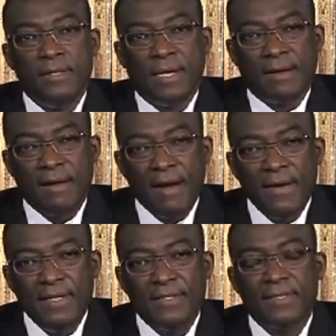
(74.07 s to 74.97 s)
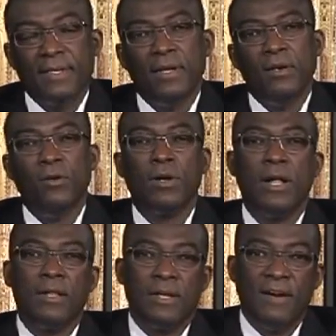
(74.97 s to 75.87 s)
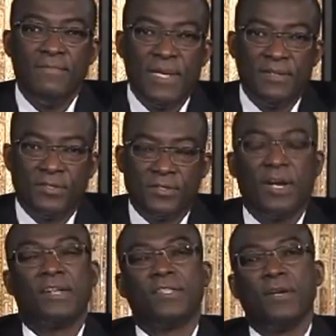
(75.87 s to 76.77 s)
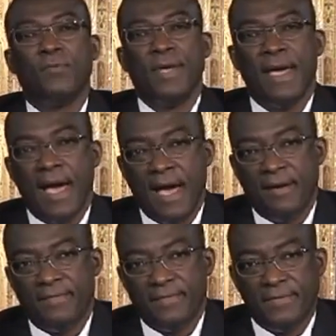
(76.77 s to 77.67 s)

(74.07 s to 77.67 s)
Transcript: the current local government structure we have